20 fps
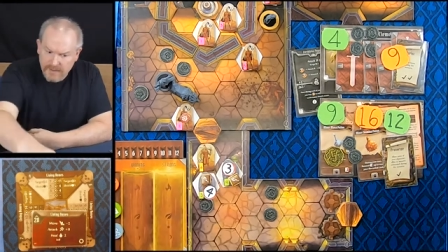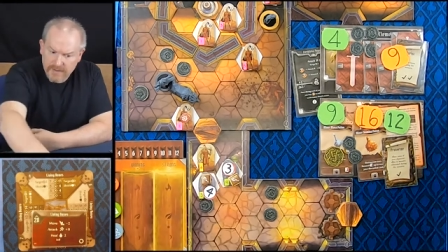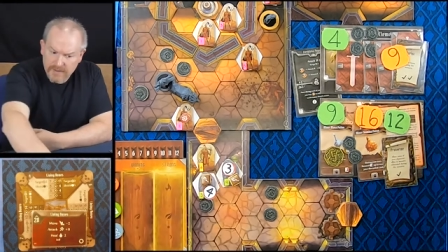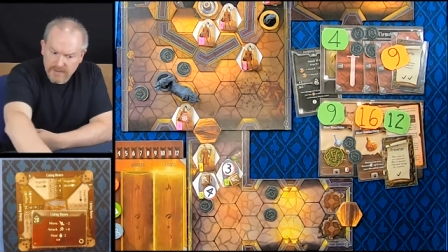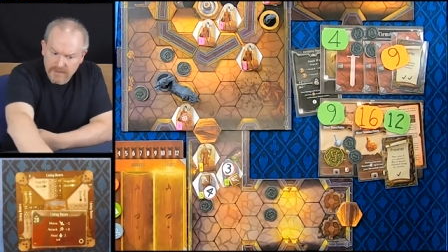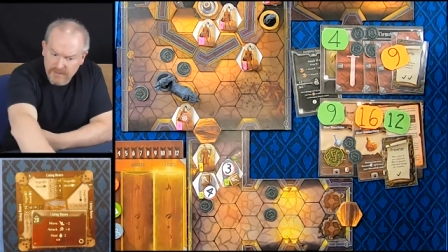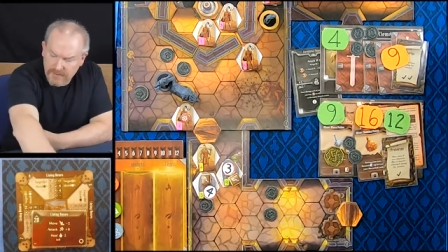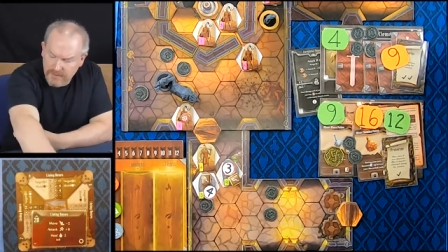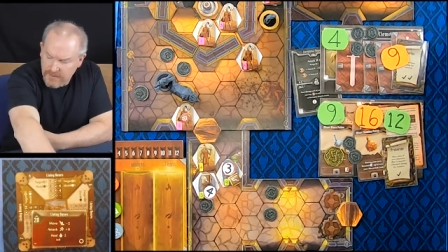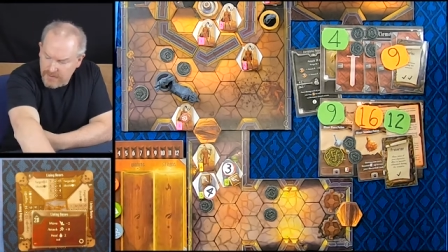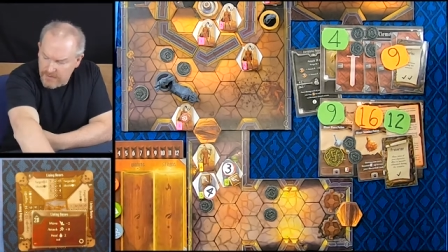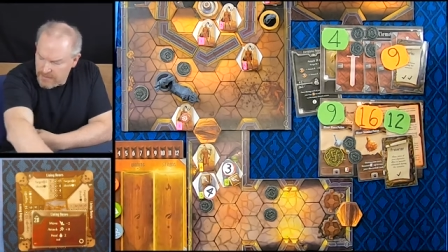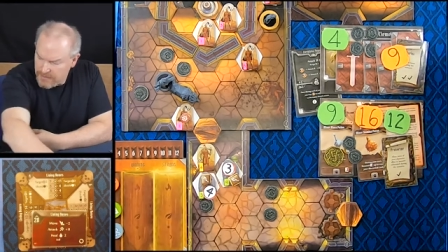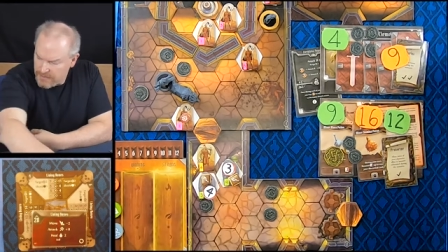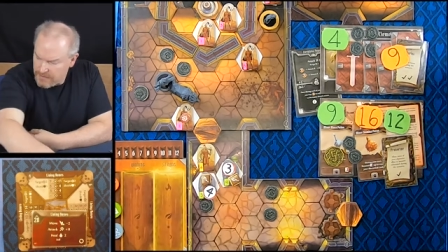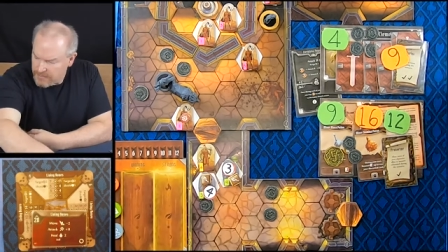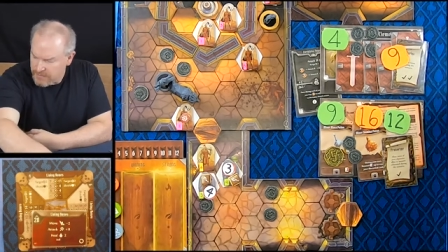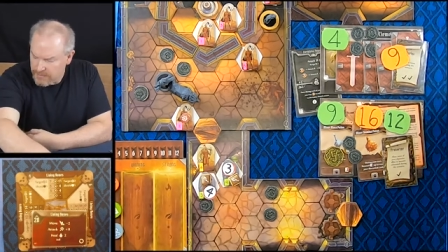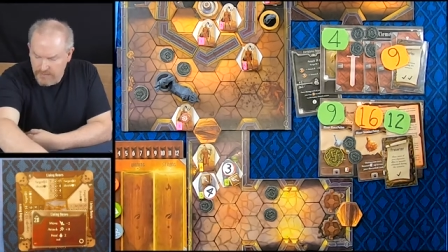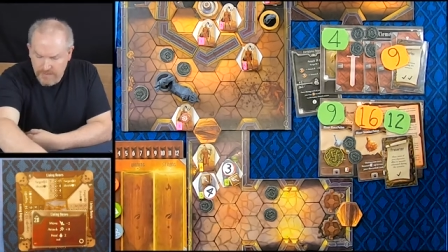is
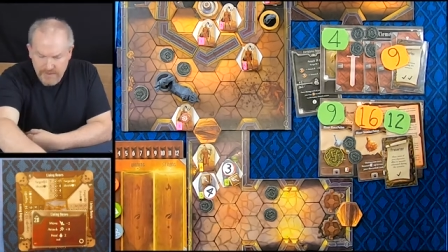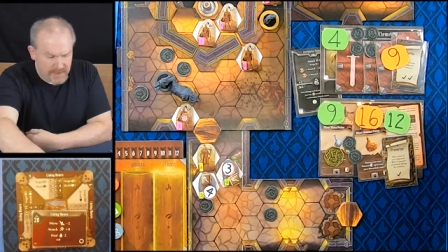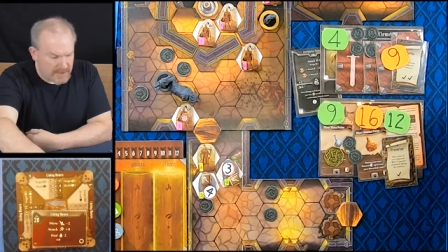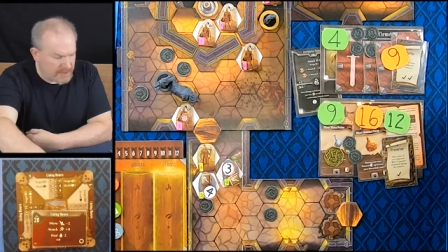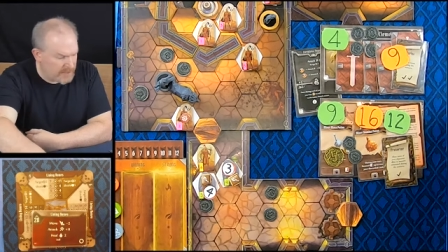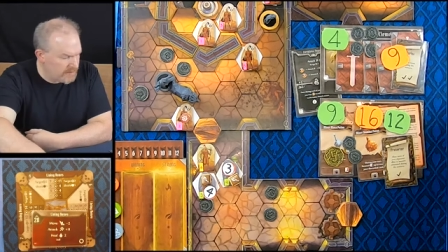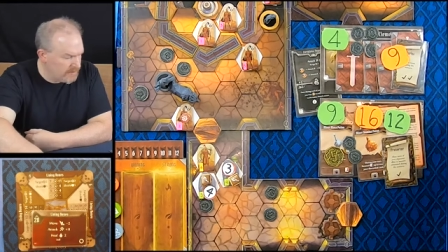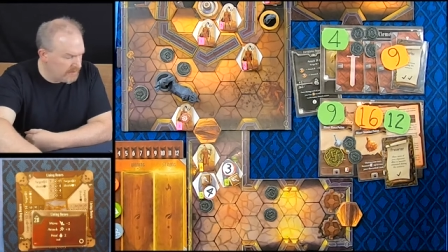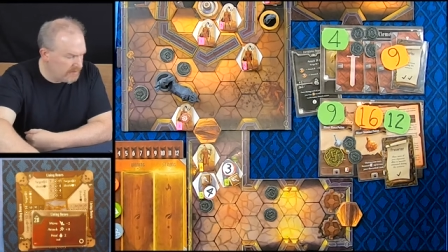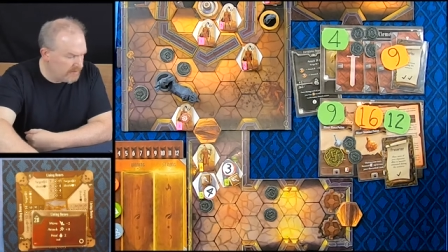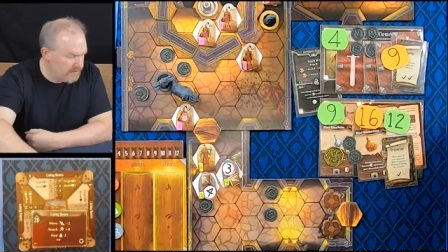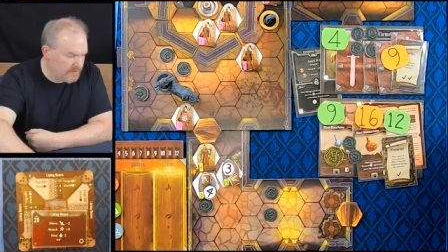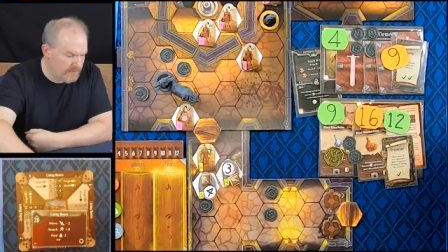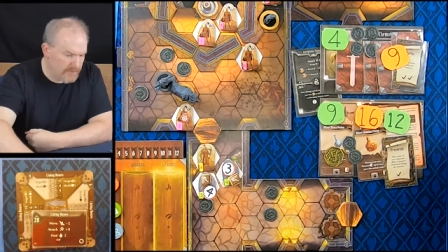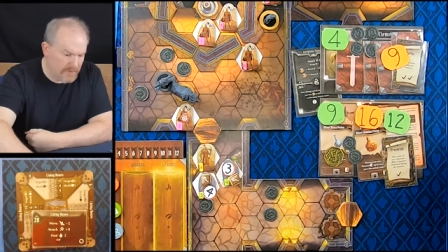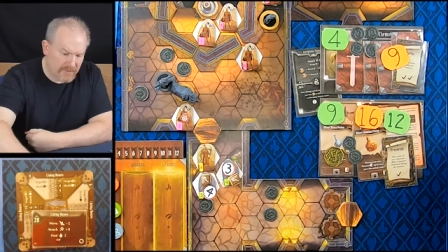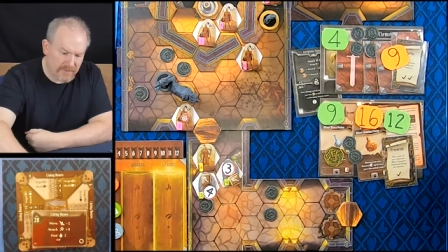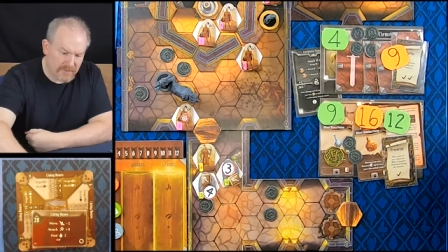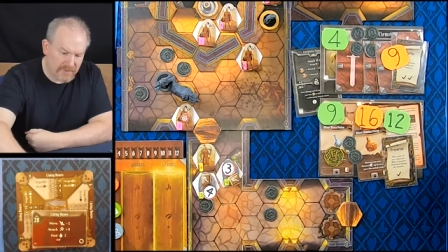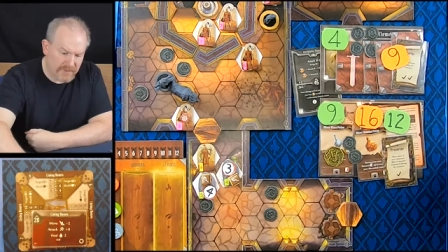3.
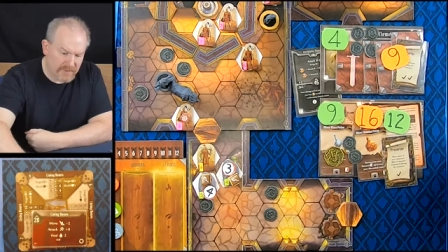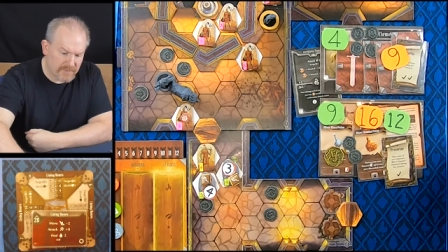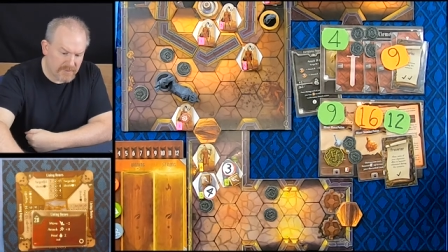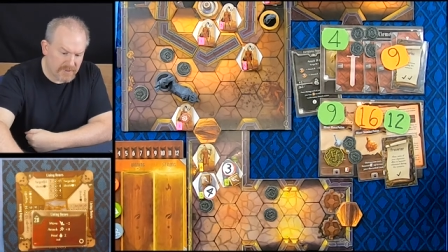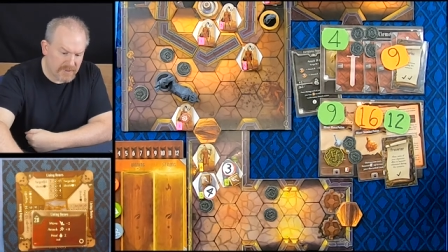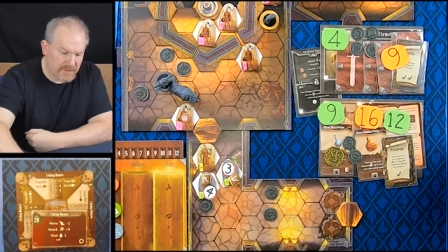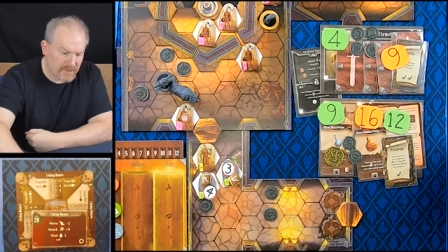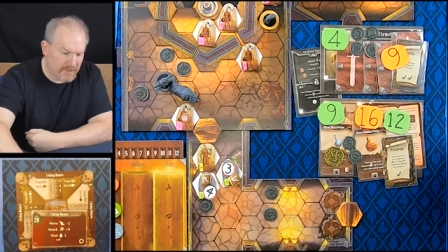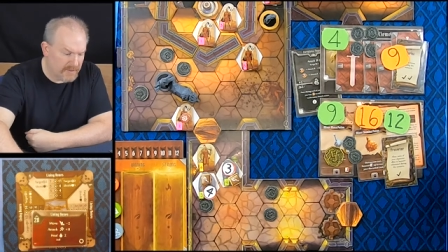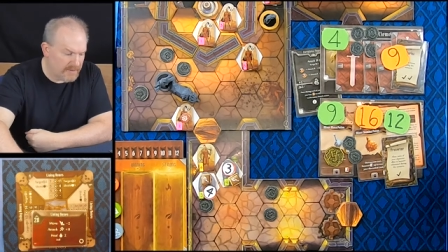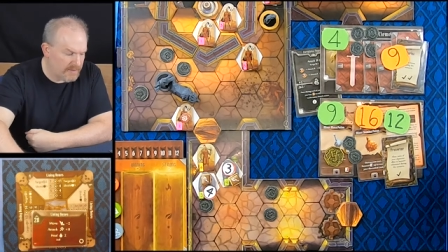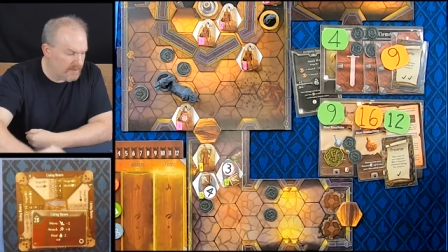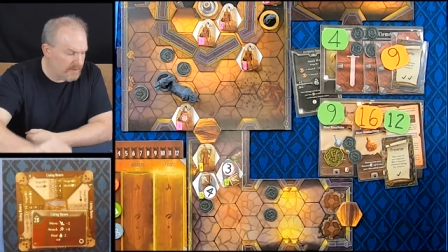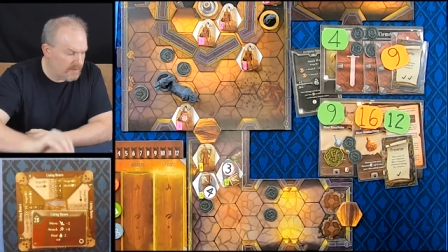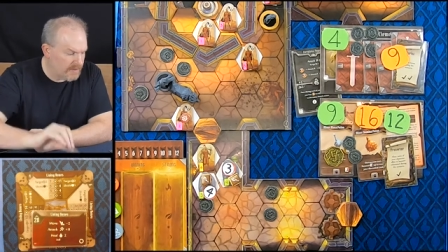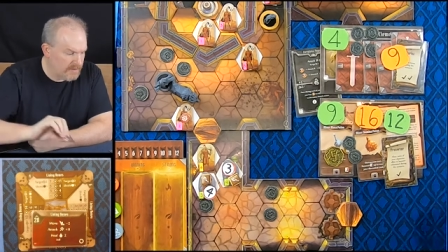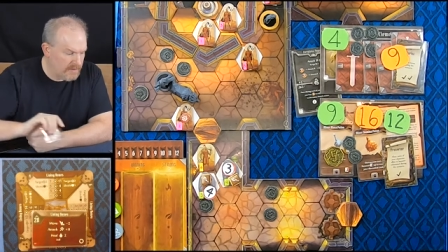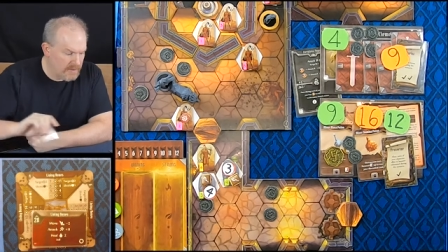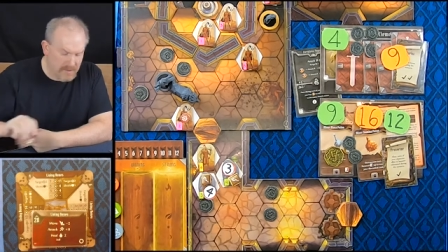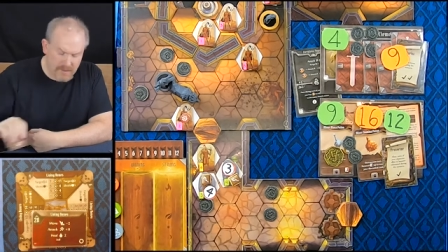Both are going to be on
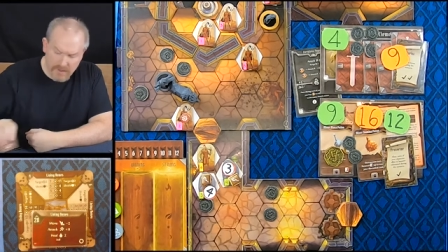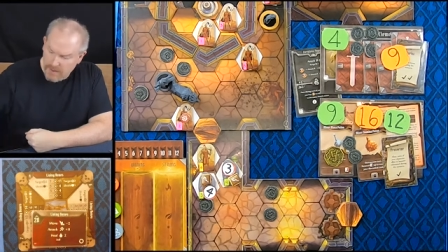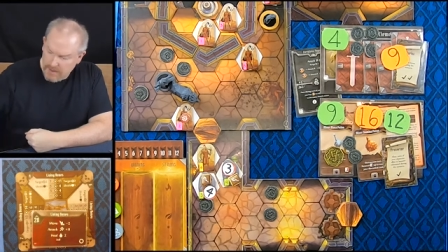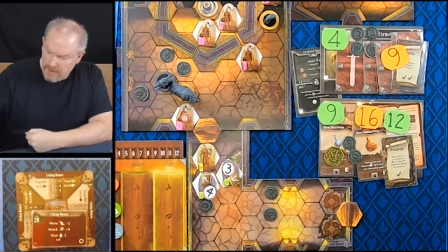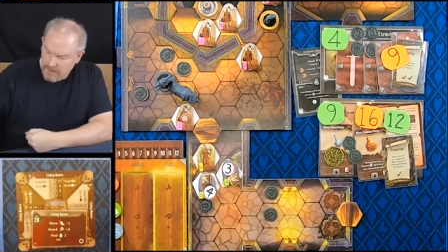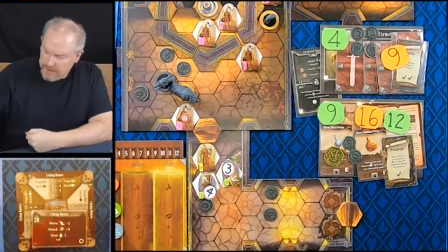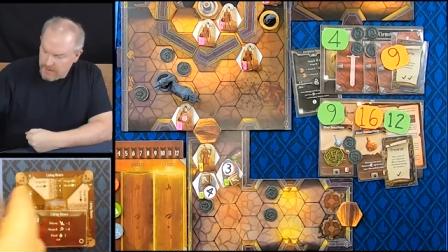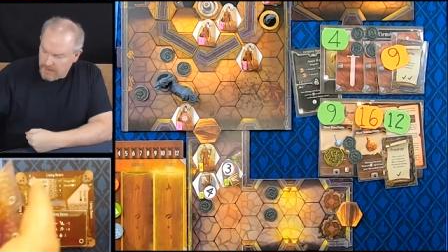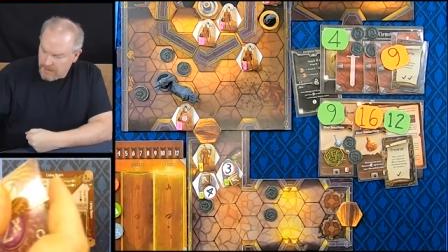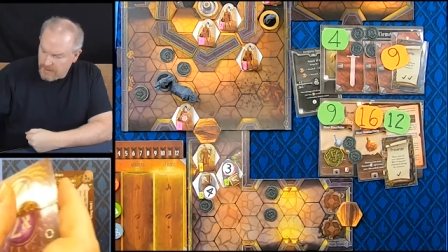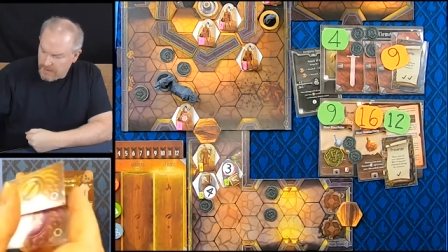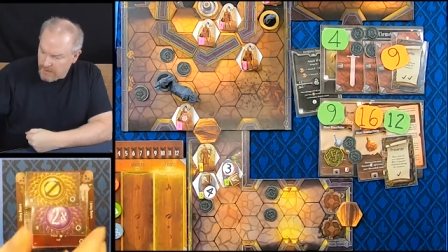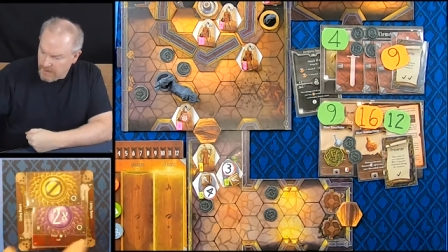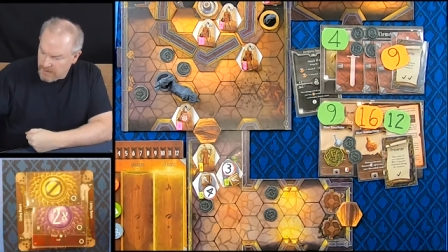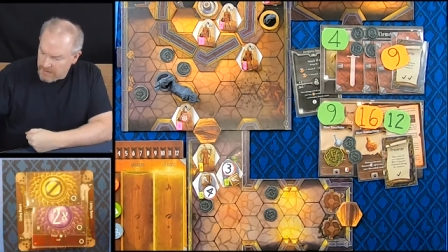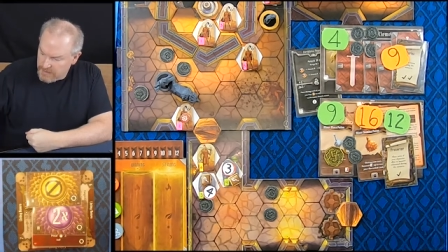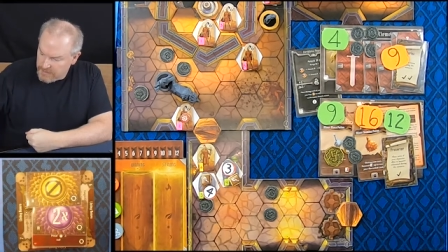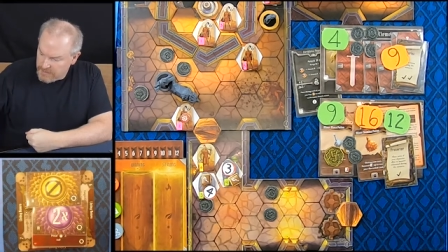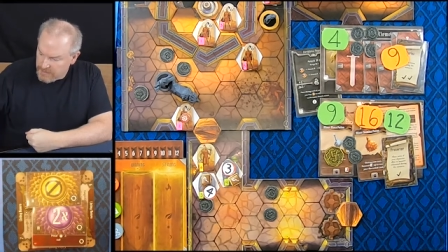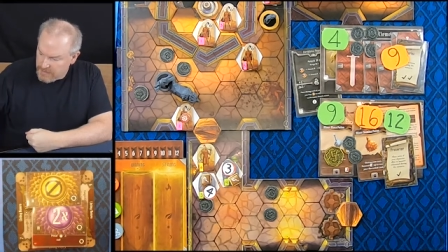the guard
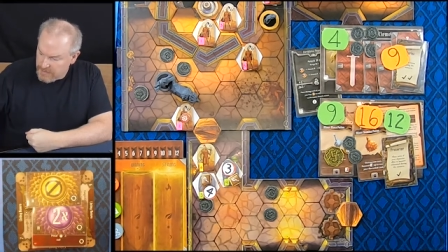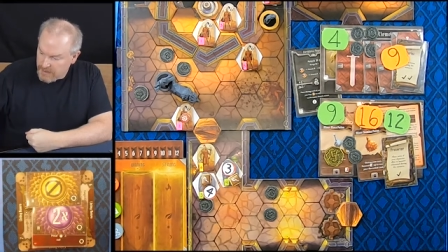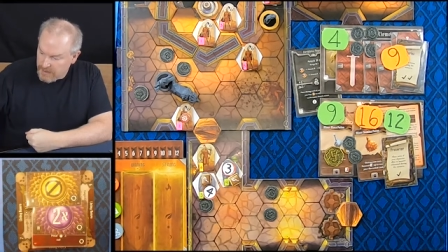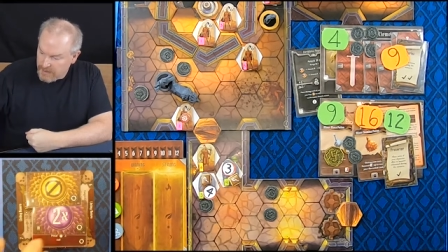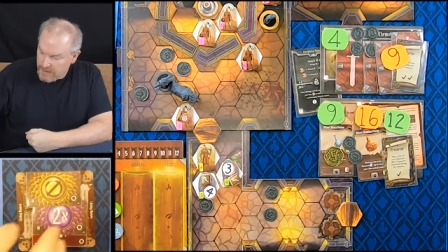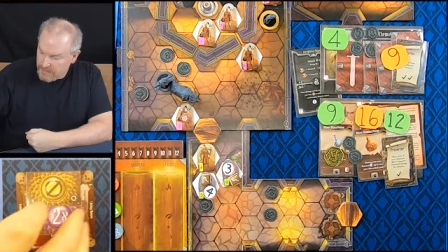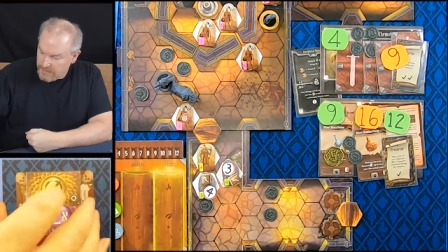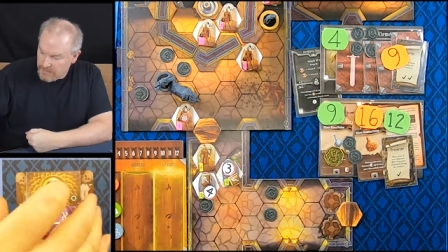that's there.